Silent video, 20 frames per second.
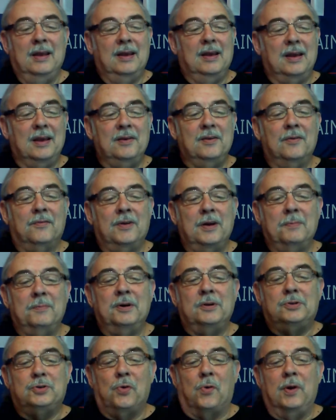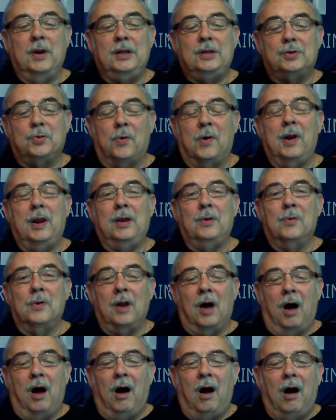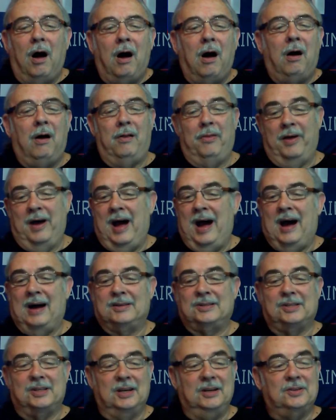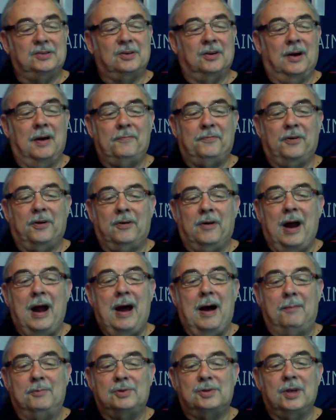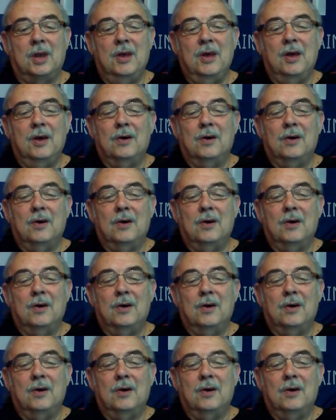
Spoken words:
in November 2020 when all the House seats are up for grabs.